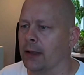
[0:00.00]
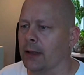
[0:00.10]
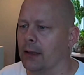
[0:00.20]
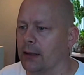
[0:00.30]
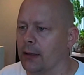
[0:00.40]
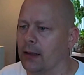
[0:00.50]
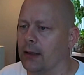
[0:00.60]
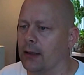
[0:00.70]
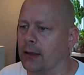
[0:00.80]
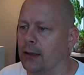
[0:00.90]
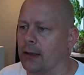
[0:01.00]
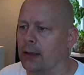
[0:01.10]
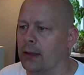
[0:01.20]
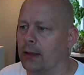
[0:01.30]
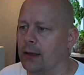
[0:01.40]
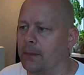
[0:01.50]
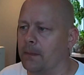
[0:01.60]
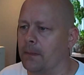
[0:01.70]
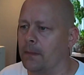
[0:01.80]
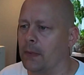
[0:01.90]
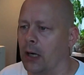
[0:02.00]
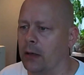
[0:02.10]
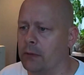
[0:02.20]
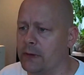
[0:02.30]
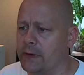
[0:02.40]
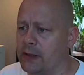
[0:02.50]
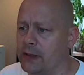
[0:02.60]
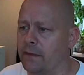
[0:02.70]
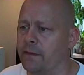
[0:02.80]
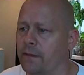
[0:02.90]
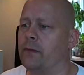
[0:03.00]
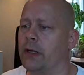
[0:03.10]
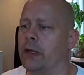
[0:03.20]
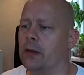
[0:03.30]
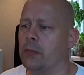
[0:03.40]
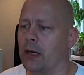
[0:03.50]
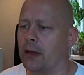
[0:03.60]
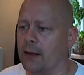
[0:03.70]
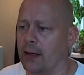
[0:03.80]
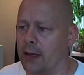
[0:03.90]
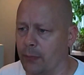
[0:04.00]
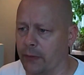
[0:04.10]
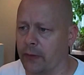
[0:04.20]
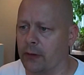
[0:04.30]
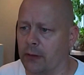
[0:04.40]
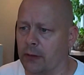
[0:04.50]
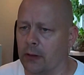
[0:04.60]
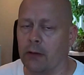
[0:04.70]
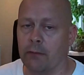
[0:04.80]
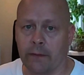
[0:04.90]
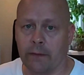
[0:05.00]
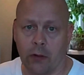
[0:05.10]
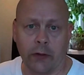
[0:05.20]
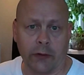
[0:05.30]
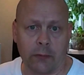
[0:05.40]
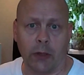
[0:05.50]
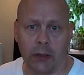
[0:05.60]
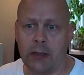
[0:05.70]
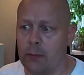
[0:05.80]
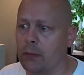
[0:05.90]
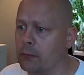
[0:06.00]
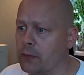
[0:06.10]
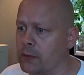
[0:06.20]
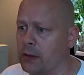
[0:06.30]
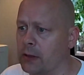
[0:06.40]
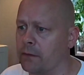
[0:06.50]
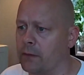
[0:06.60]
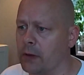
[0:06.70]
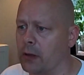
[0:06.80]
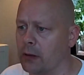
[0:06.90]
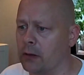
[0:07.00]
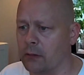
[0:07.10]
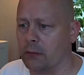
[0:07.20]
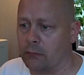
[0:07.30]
I will see if we can make that happen. I will have to ask my team to see if we can